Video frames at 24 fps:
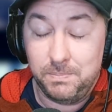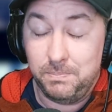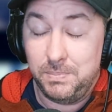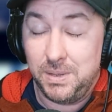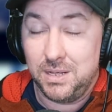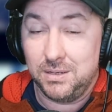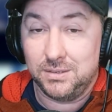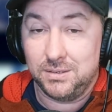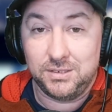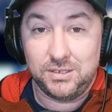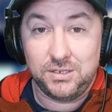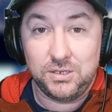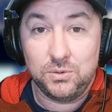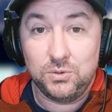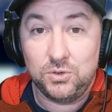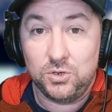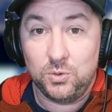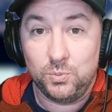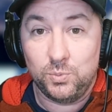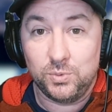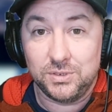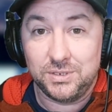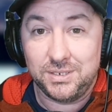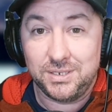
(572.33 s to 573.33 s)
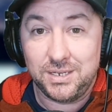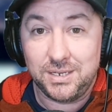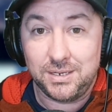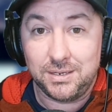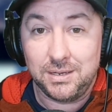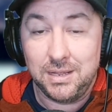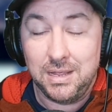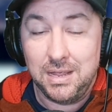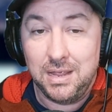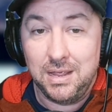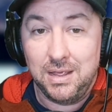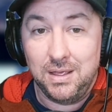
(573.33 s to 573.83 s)
because YouTube will
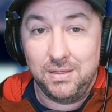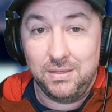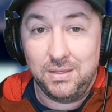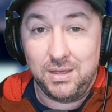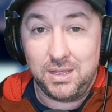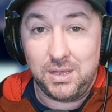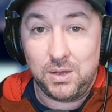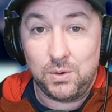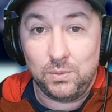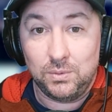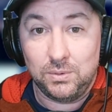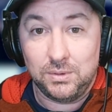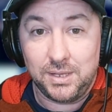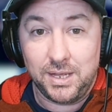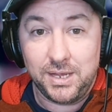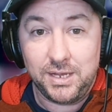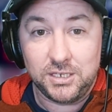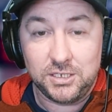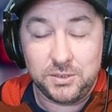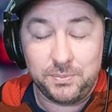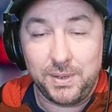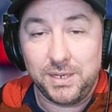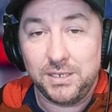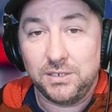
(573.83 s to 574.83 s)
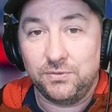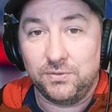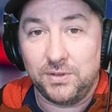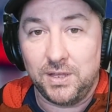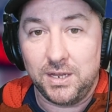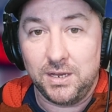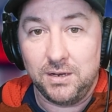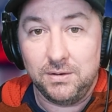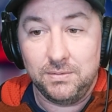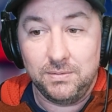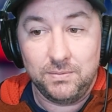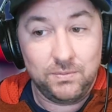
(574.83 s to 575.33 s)
see that you like
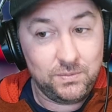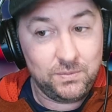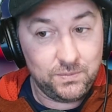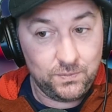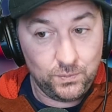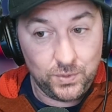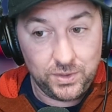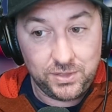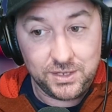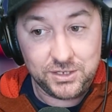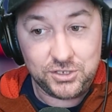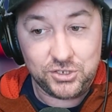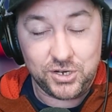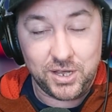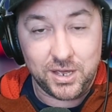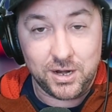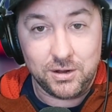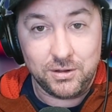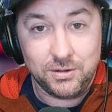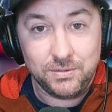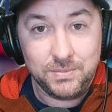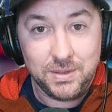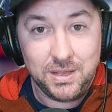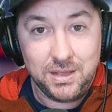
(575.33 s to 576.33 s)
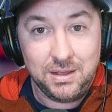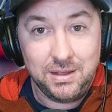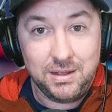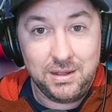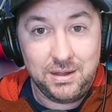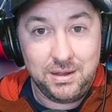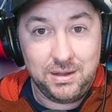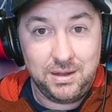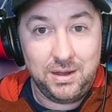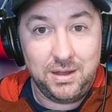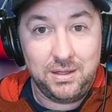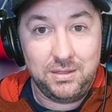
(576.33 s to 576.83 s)
spaceflight with this channel
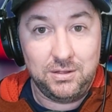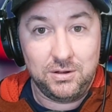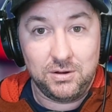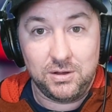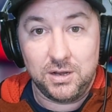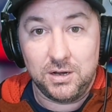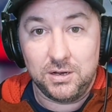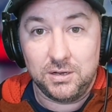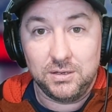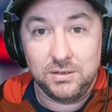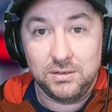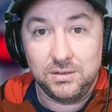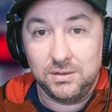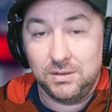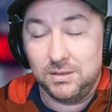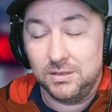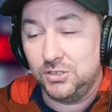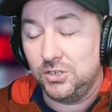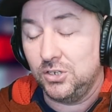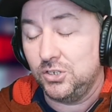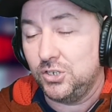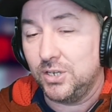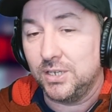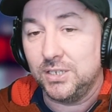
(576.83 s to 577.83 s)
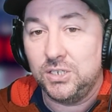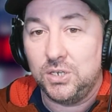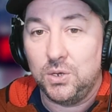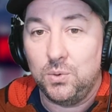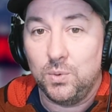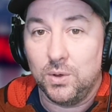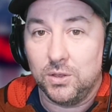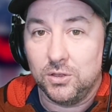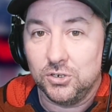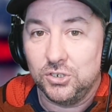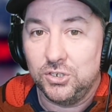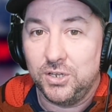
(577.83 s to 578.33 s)
and they're going to suggest
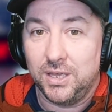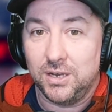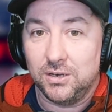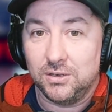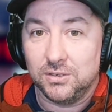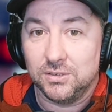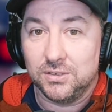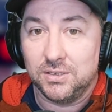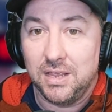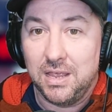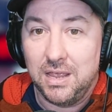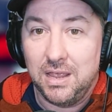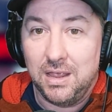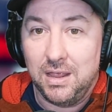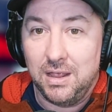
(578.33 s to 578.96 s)
you other channels.